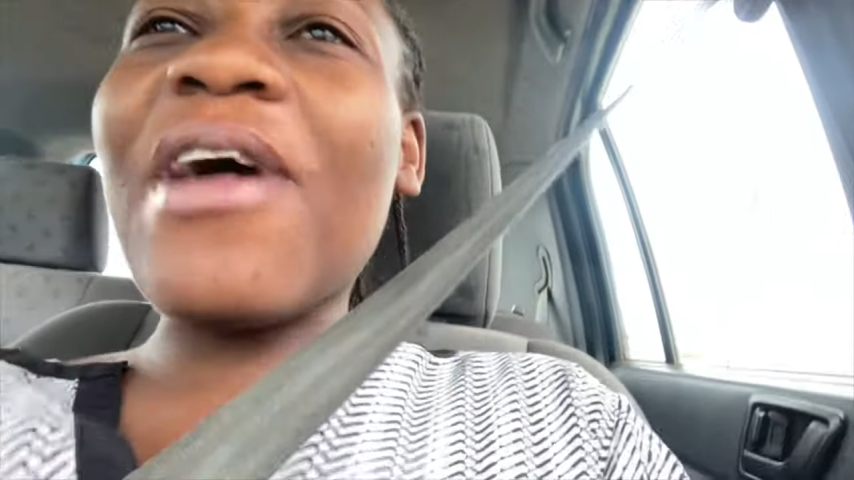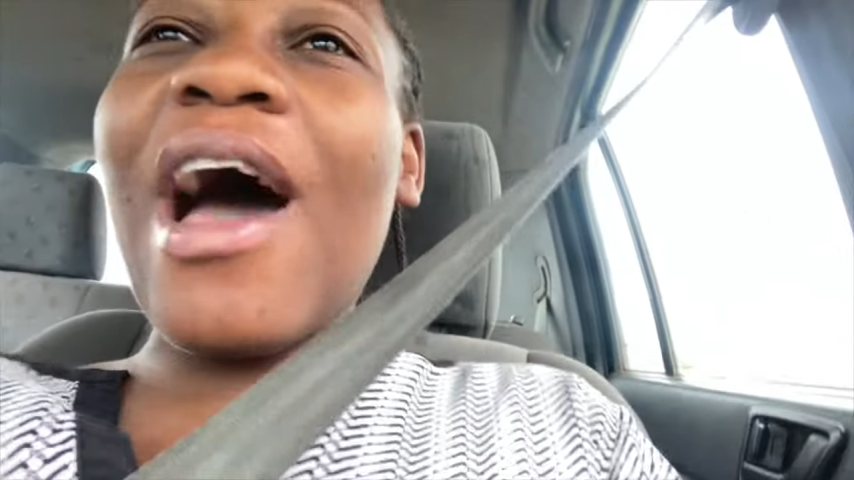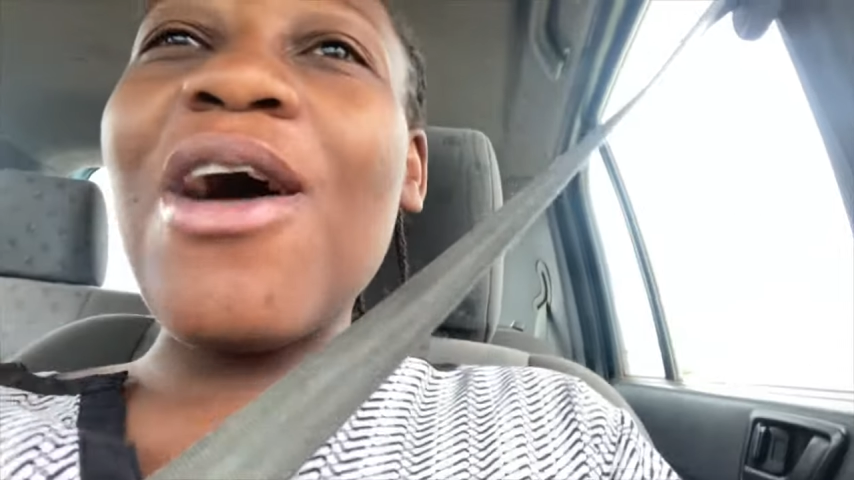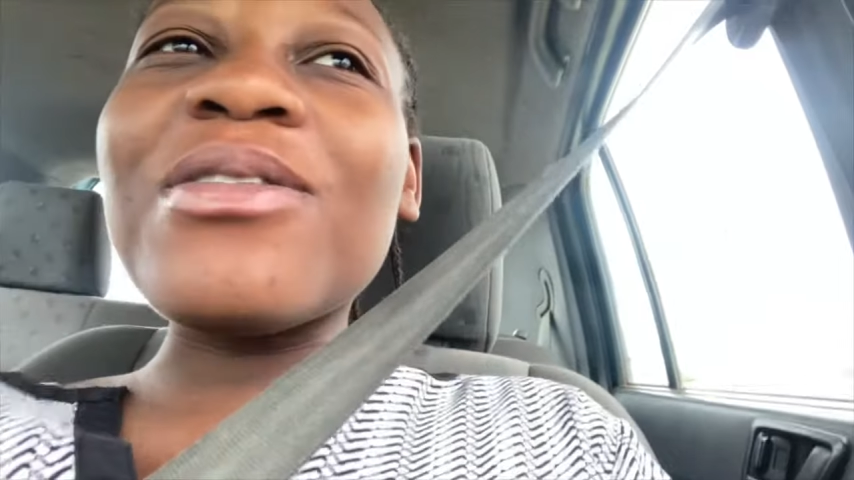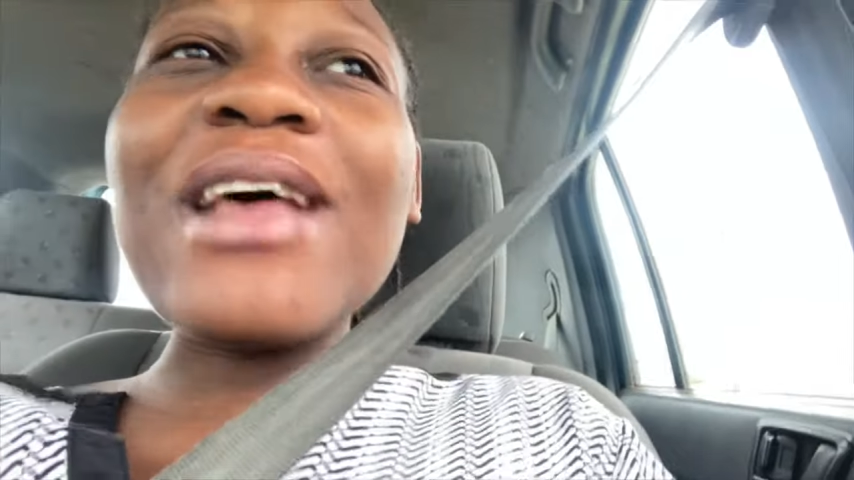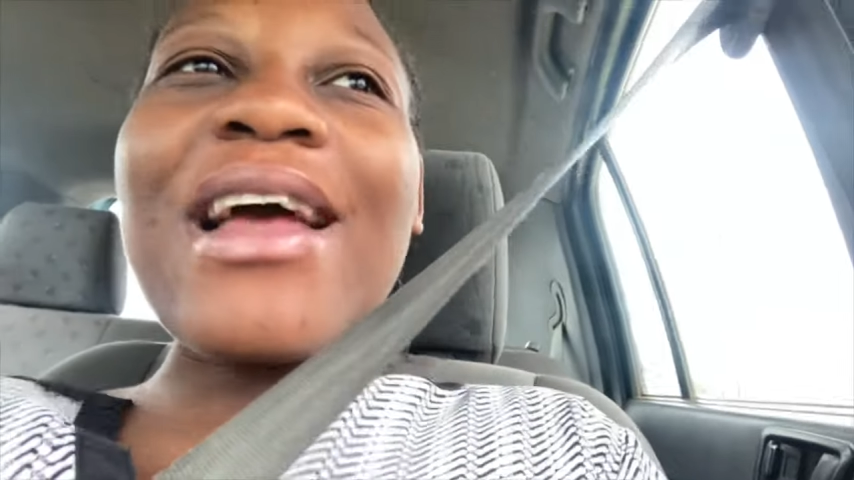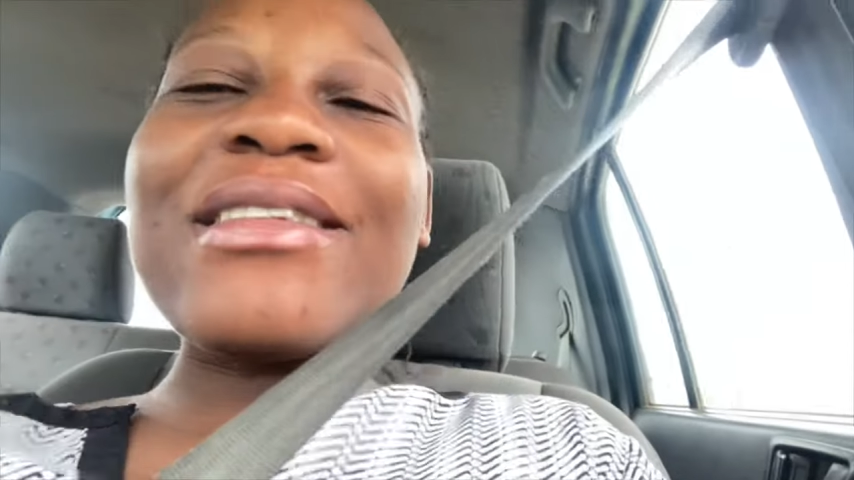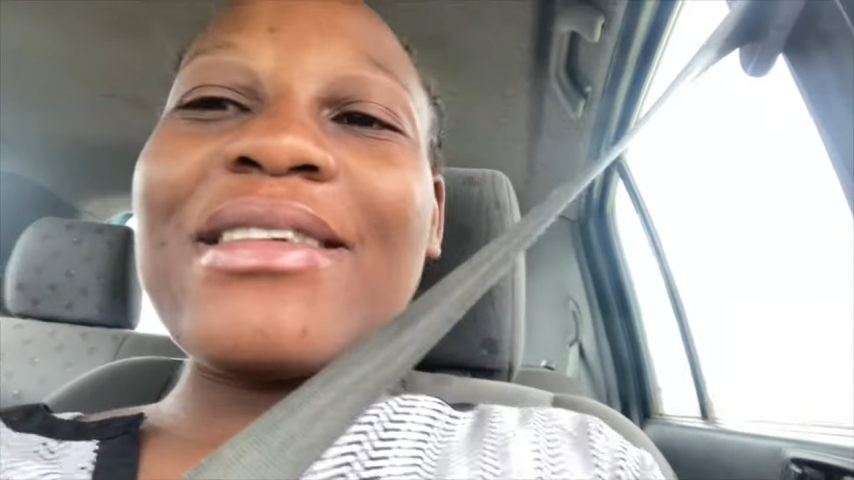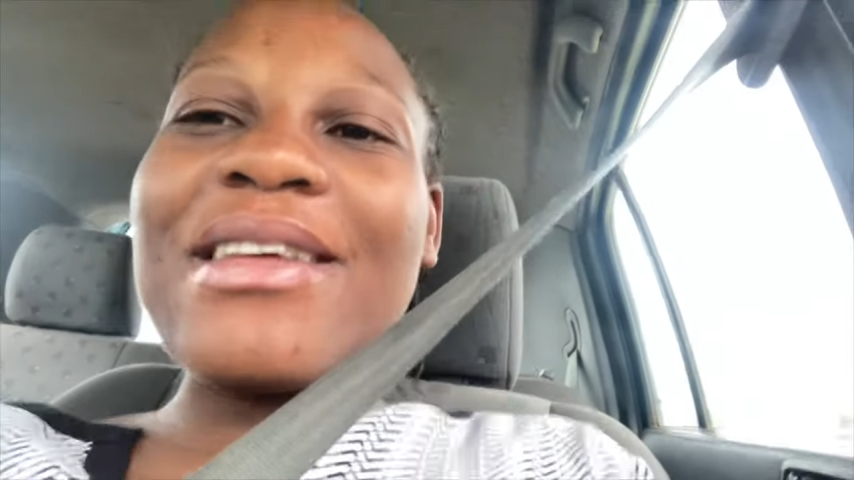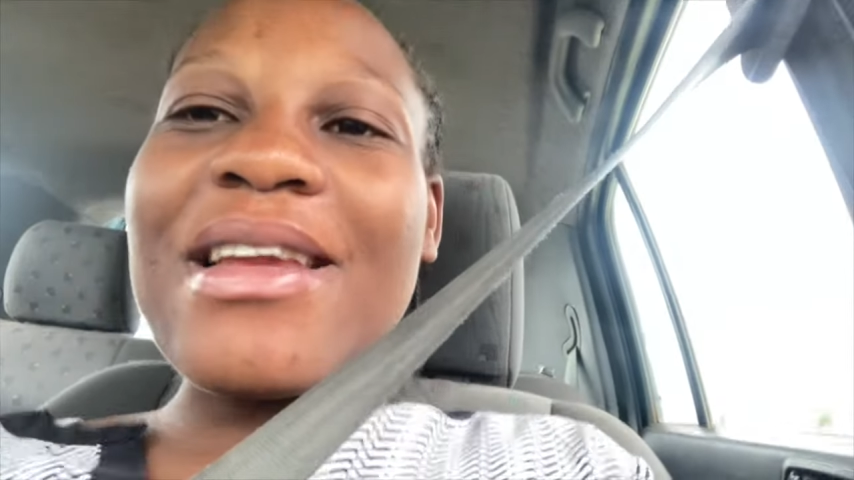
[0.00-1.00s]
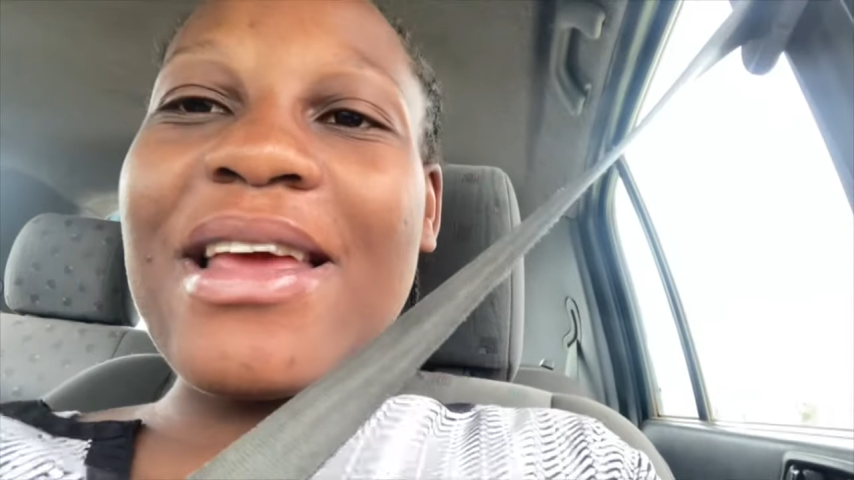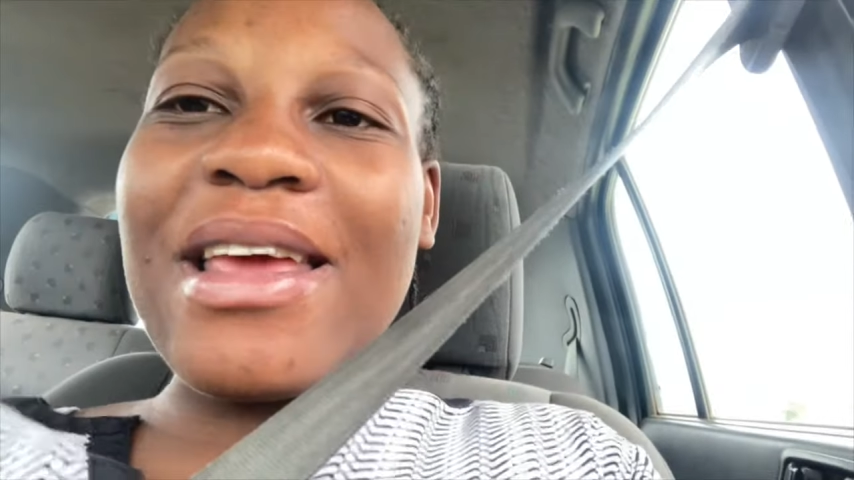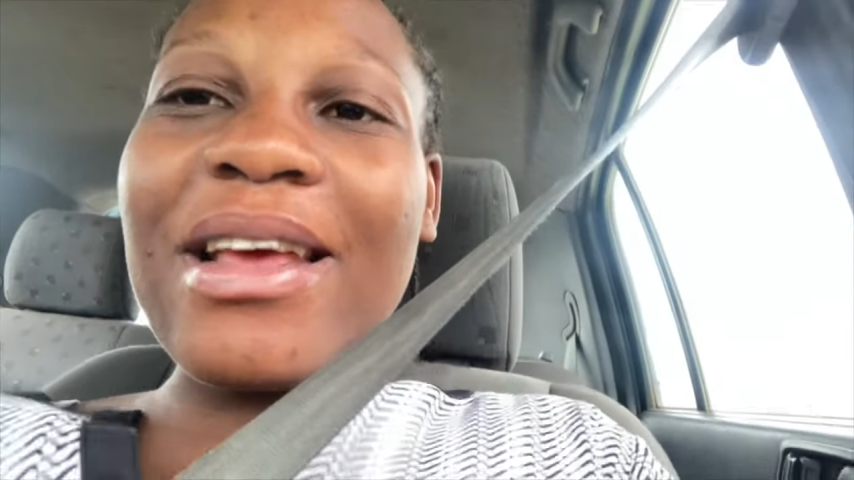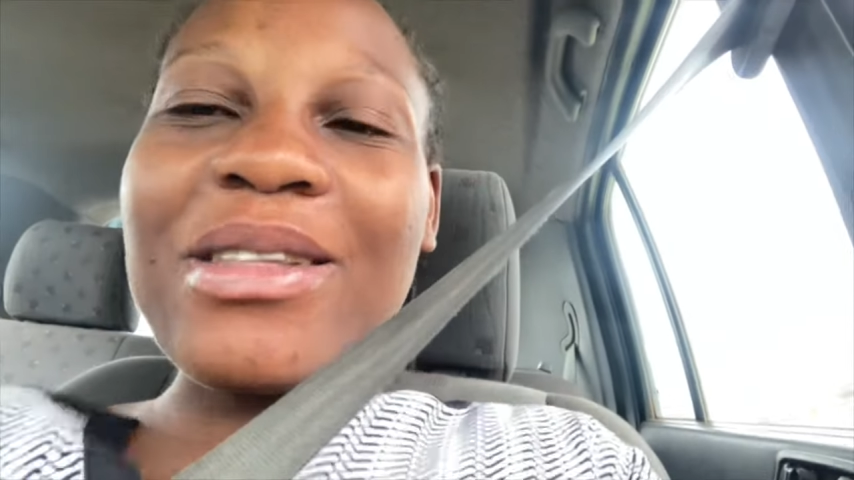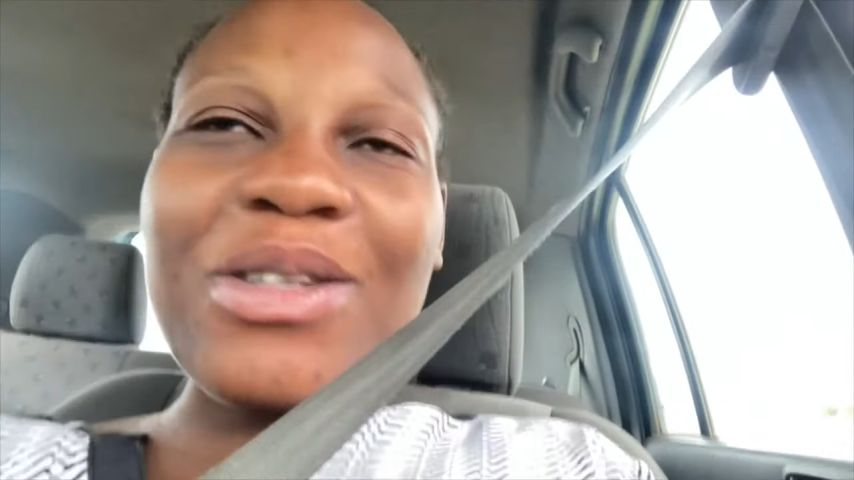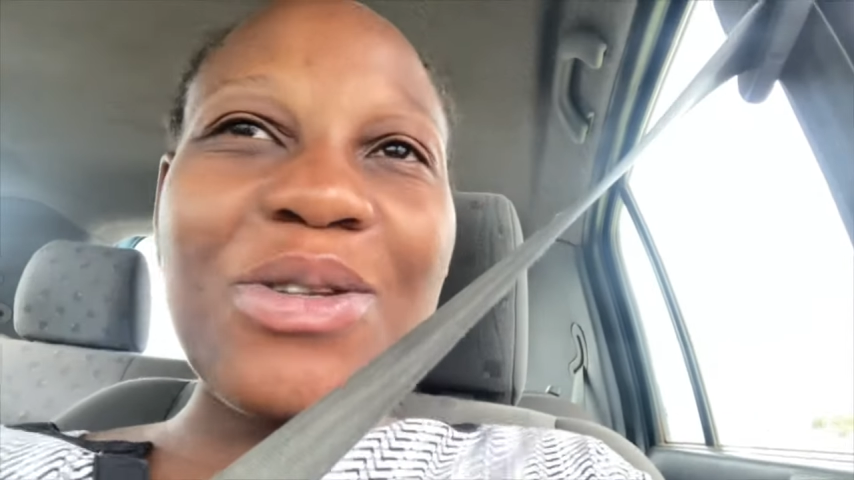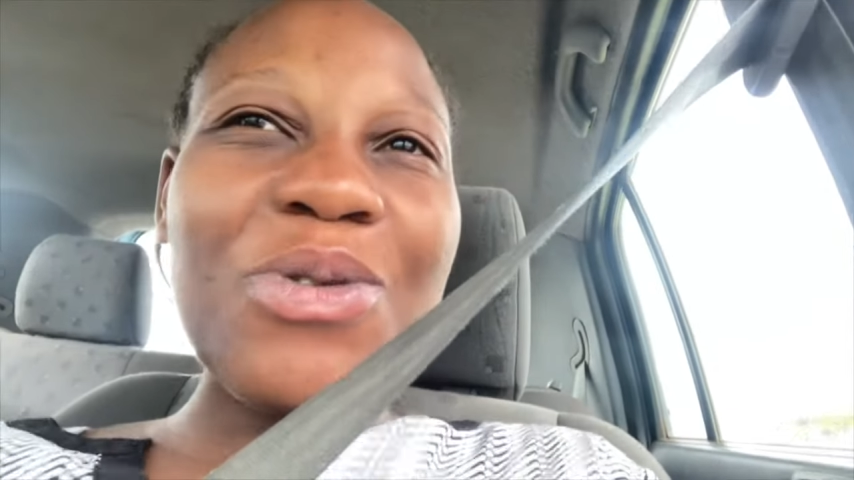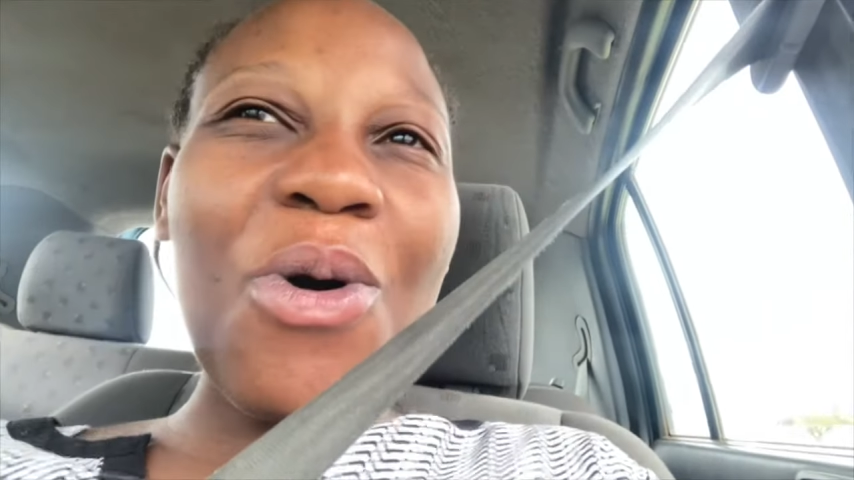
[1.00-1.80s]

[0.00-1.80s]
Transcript: the house, I didn't eat,